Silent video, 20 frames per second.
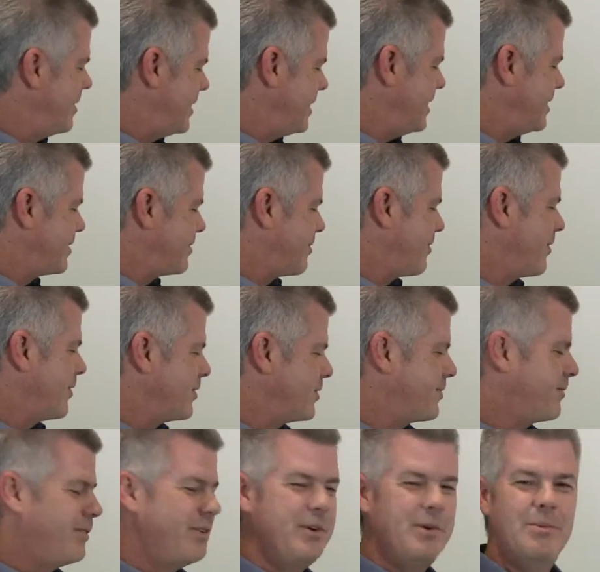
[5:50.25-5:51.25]
these
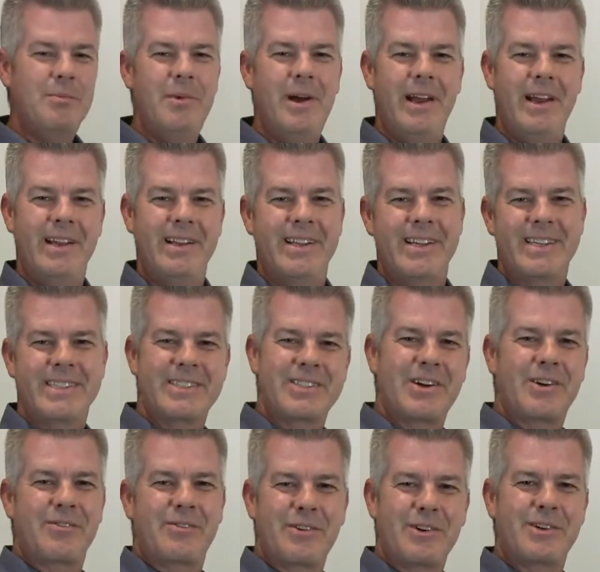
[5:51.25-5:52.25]
first few mailings
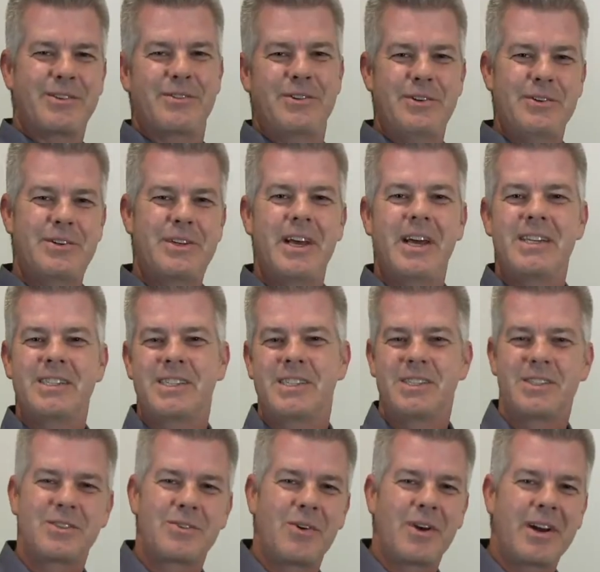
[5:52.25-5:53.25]
or first few
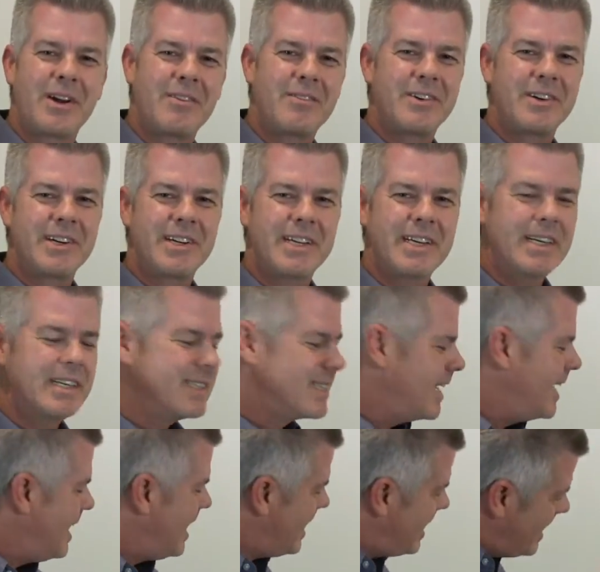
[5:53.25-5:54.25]
touches, whatever it
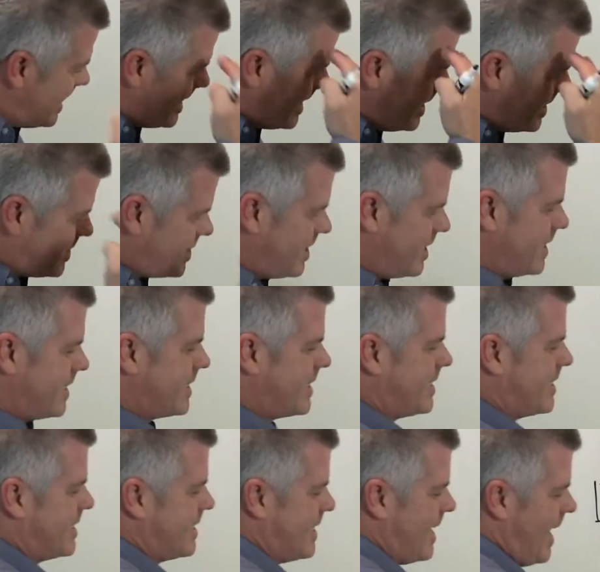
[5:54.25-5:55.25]
is. It gets you to
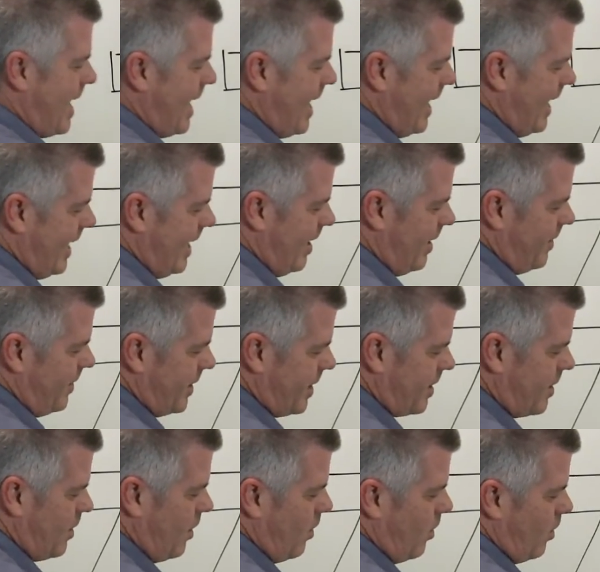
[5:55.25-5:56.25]
stay on the
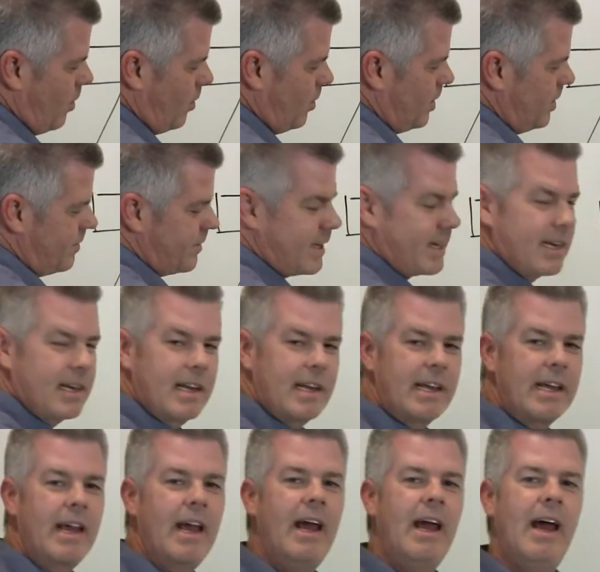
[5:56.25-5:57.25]
goal of
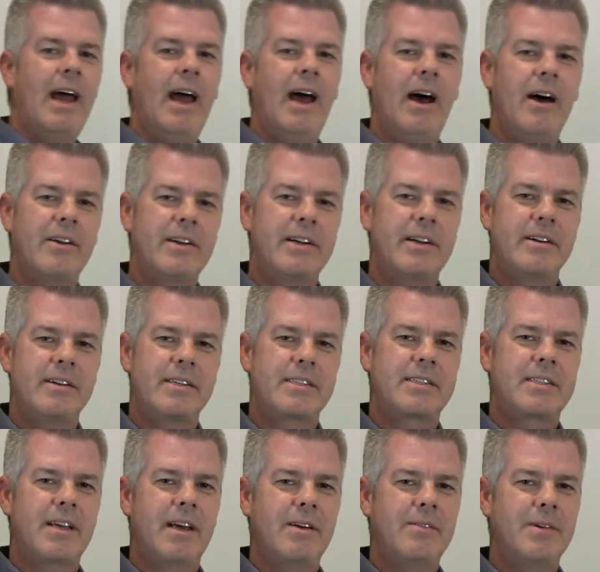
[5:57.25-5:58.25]
getting out here to
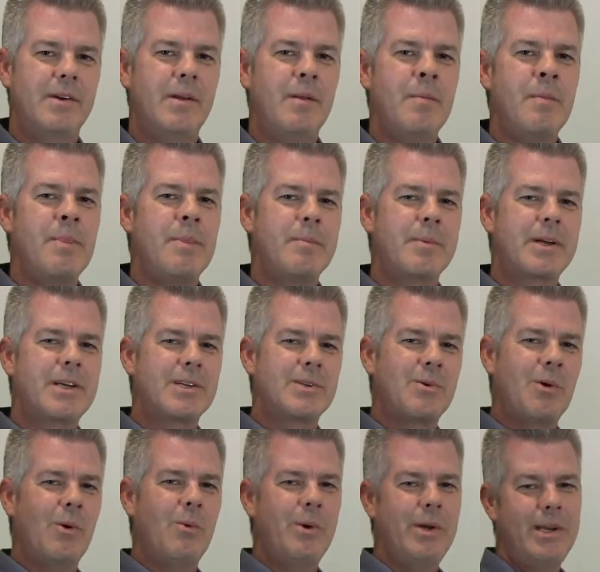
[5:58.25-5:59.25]
7.
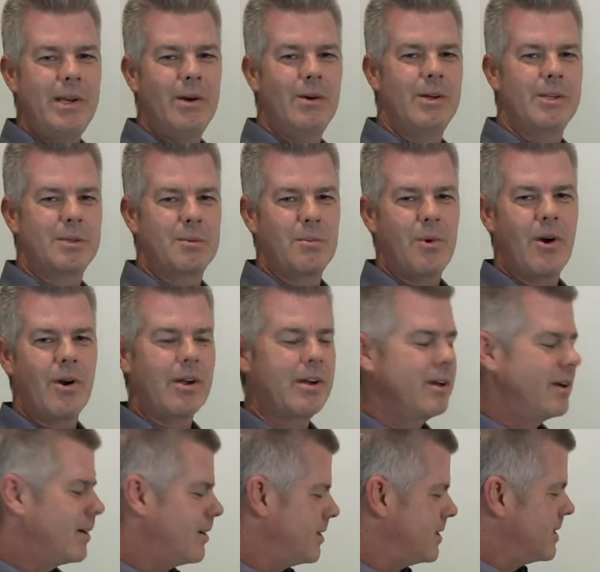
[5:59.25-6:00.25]
Because what we know as
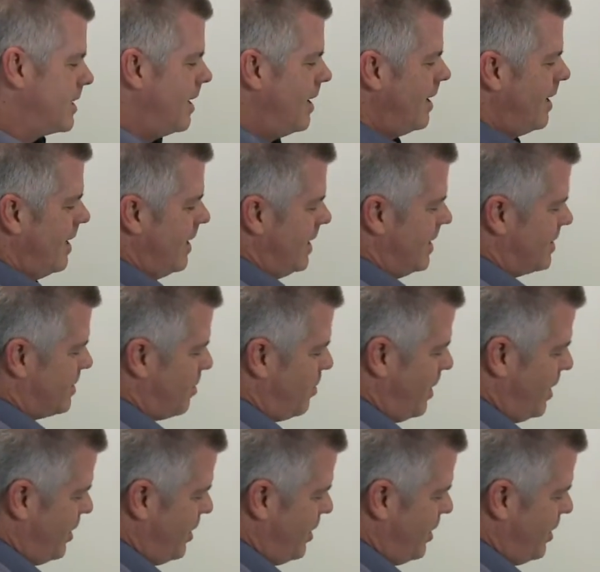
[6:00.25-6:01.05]
marketers is